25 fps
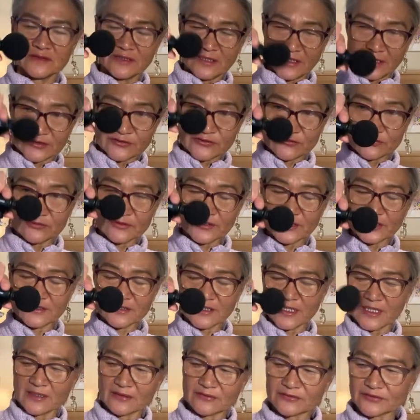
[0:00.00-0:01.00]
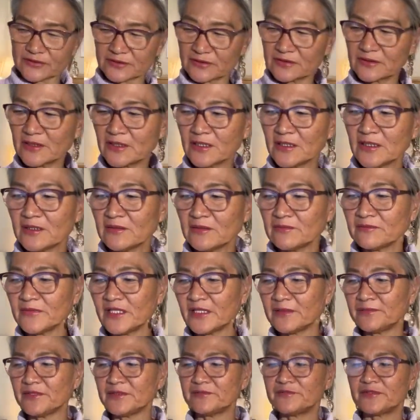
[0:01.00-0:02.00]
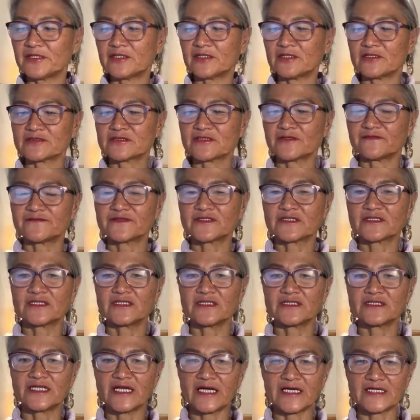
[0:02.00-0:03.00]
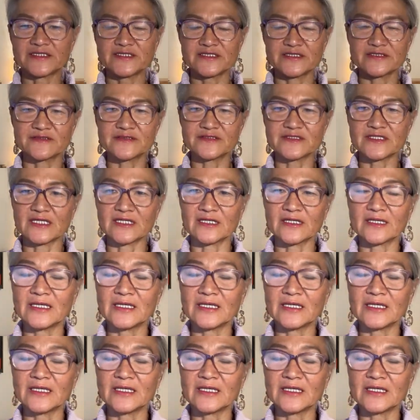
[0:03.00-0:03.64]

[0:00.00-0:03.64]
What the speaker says: I took it out. Maybe because of the connection thing.